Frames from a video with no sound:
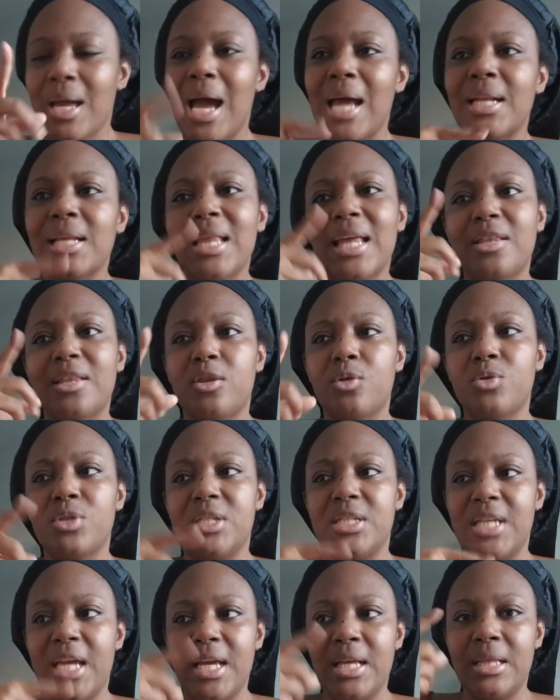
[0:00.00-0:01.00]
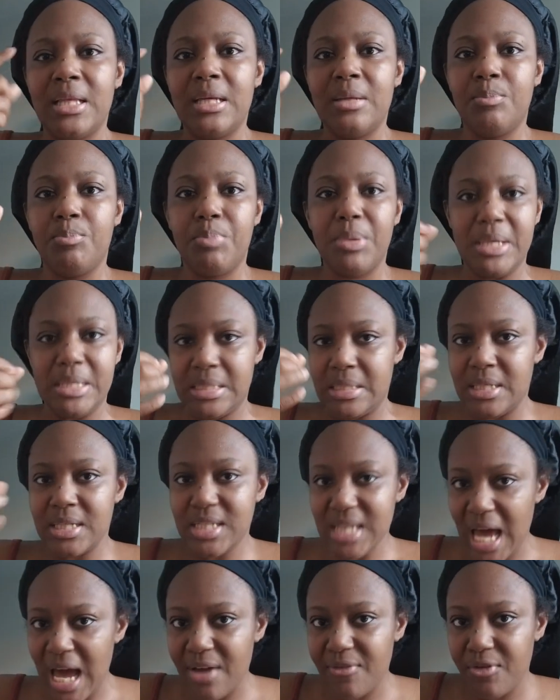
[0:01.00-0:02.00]
of like those daily
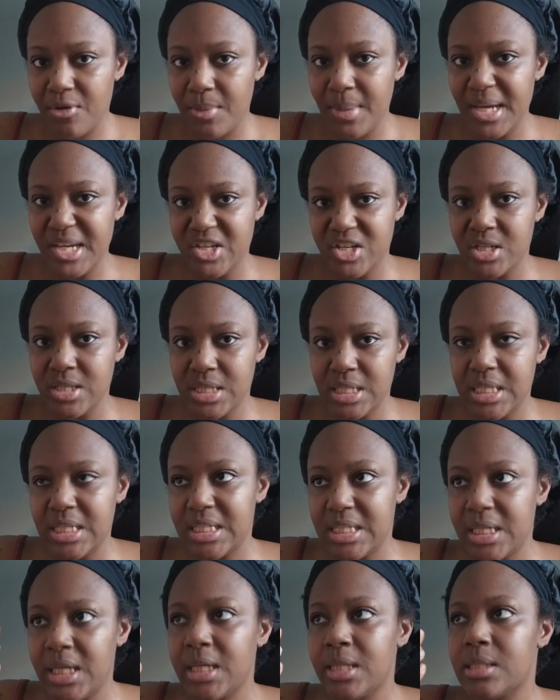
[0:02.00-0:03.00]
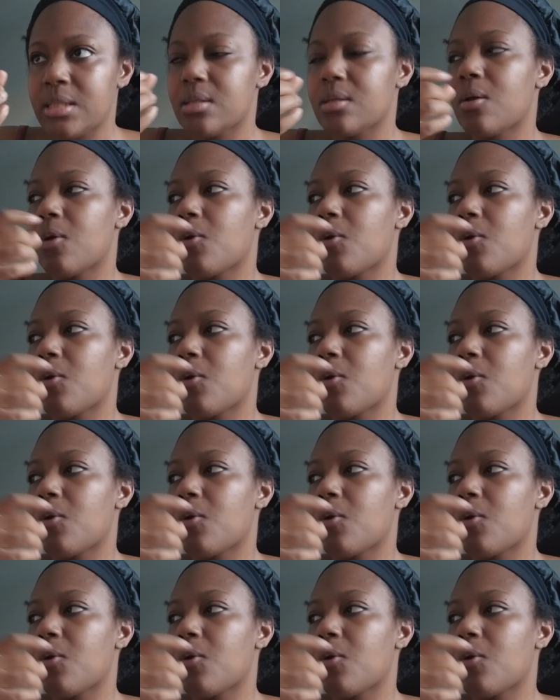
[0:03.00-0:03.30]
business affirmations in a sense.